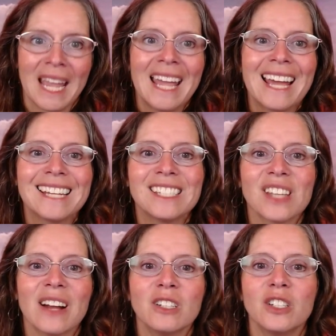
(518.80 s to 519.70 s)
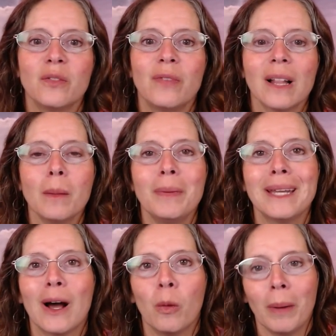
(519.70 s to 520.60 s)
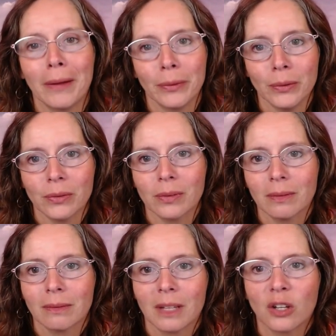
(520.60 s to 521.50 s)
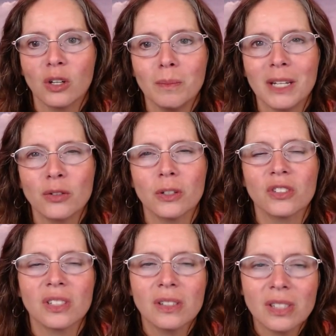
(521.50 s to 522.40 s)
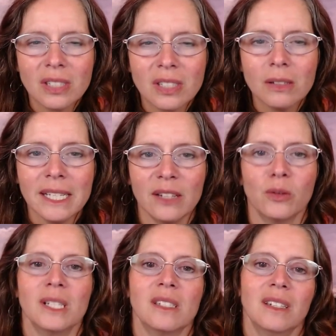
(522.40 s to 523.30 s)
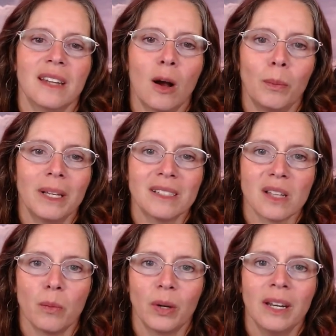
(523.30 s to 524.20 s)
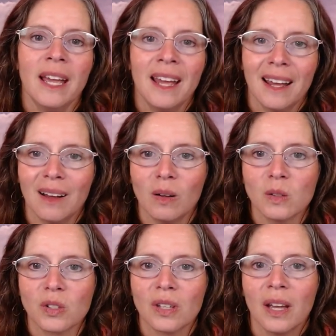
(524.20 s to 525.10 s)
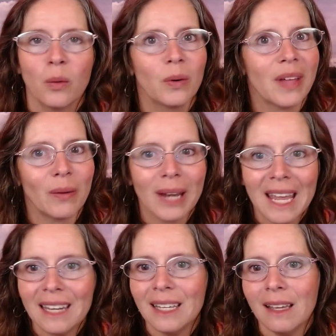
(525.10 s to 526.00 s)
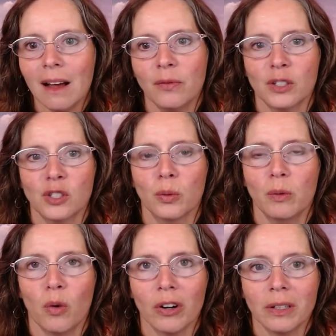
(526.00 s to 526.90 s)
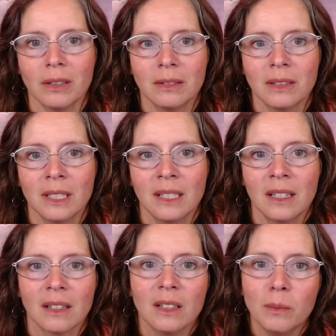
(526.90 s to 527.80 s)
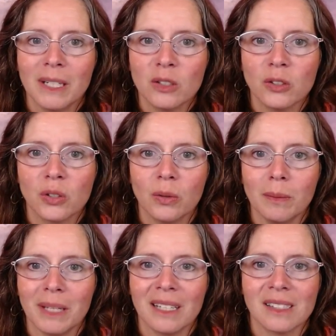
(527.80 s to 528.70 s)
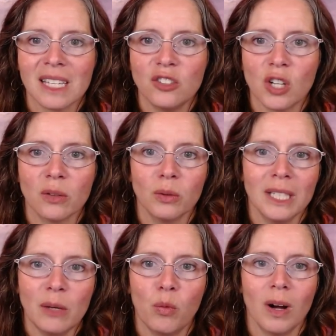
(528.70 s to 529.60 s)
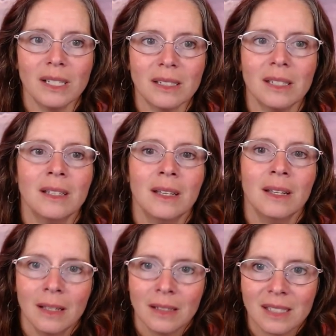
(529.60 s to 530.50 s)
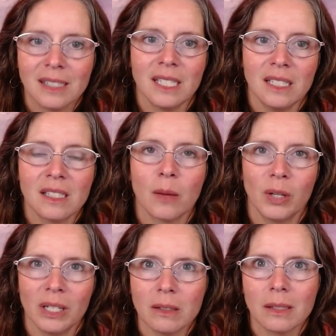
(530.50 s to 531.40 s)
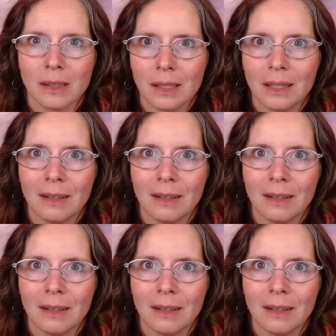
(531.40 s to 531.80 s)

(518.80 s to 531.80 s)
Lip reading: a desire to develop and help others. A good mentor is sincerely interested in helping someone else without any official reward. Good mentors do it because they genuinely want to see someone else succeed.